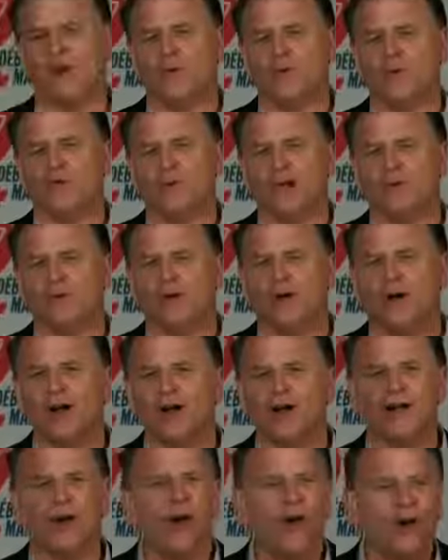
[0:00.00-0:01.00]
far we've come
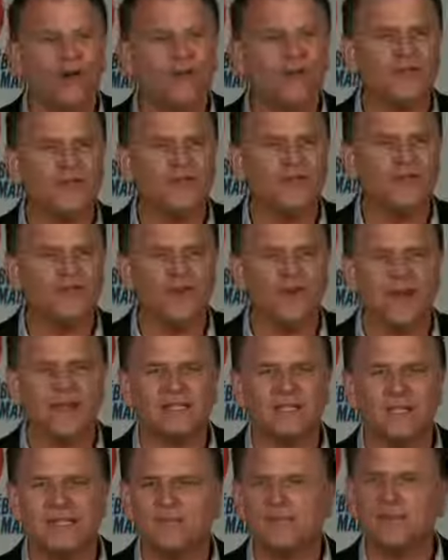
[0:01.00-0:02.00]
along on all of these
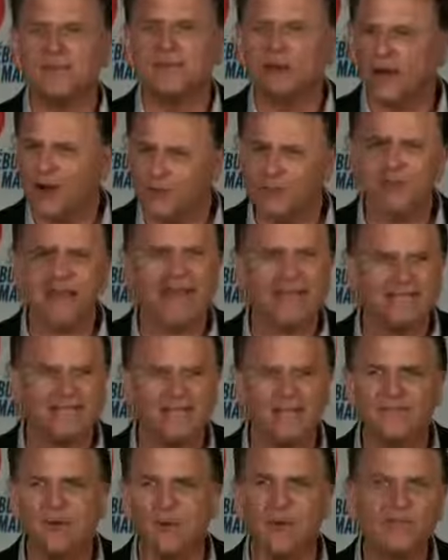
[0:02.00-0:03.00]
fronts. And you remember how bad
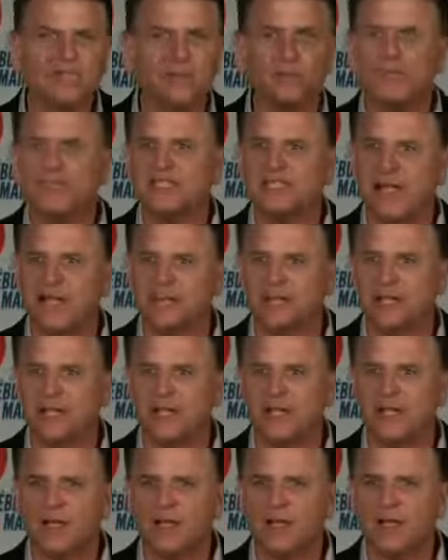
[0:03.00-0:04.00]
TV was? The
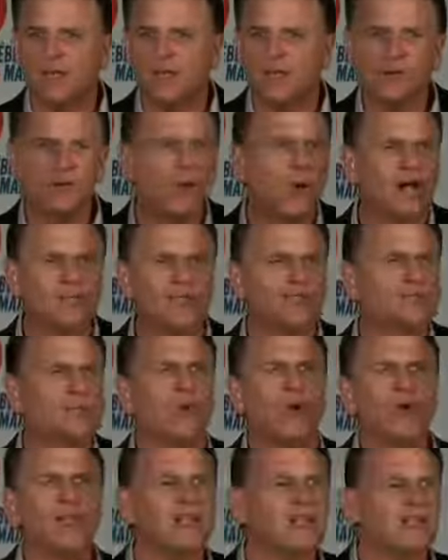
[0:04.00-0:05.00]
reception. You'd watch a
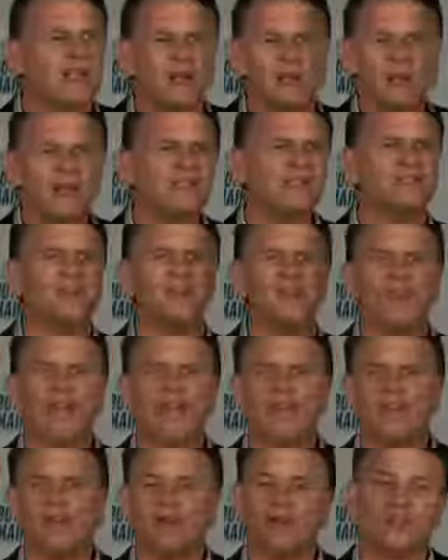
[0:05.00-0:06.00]
sporting event right until the
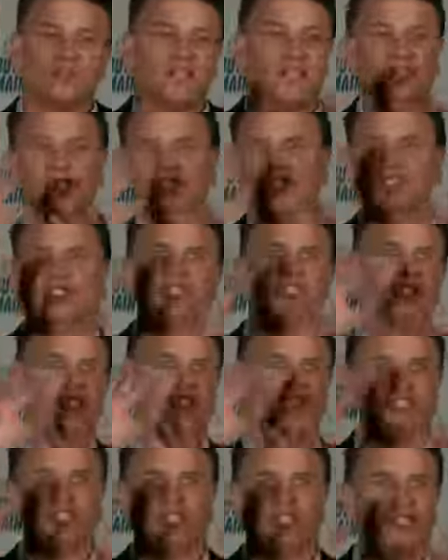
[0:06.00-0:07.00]
end, and all of a sudden,
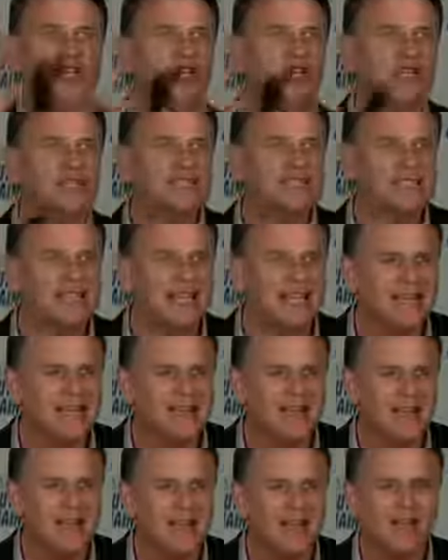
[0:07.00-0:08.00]
you couldn't see
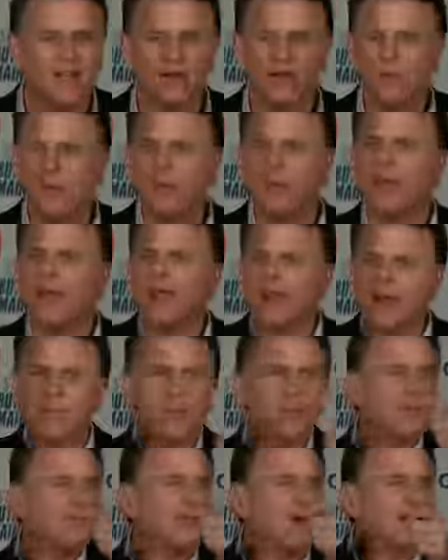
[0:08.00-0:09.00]
anything. Remember, we got
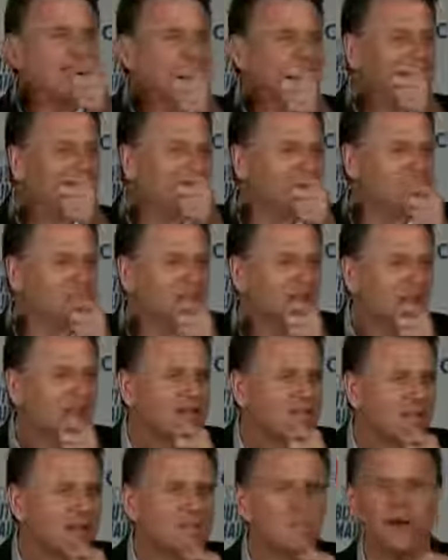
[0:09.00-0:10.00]
up with bunny ears.
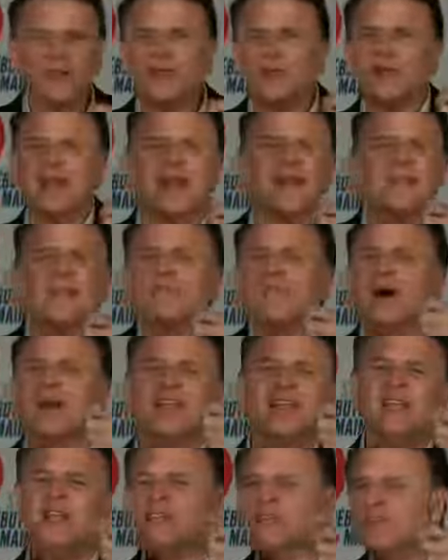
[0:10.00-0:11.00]
My mother would have the
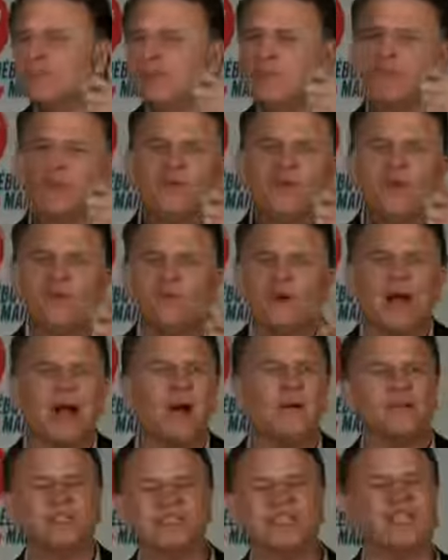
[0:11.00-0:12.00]
bunny ears. She'd be moving them
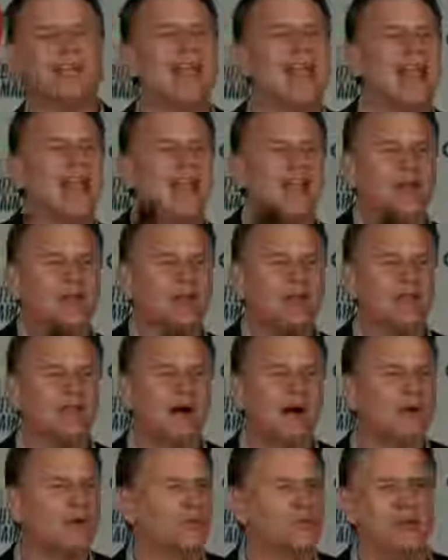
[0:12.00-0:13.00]
around. We'd stick a hanger in her
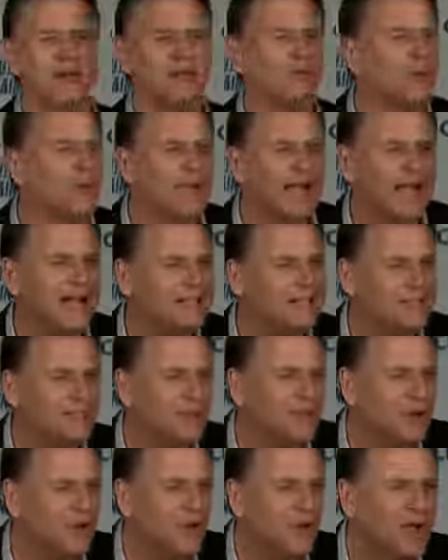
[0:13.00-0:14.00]
mouth, whatever we had to
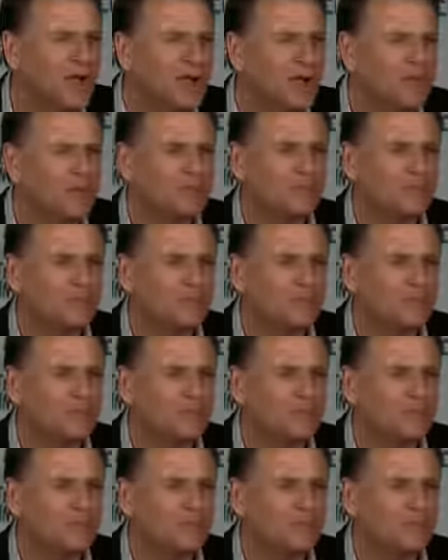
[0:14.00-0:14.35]
do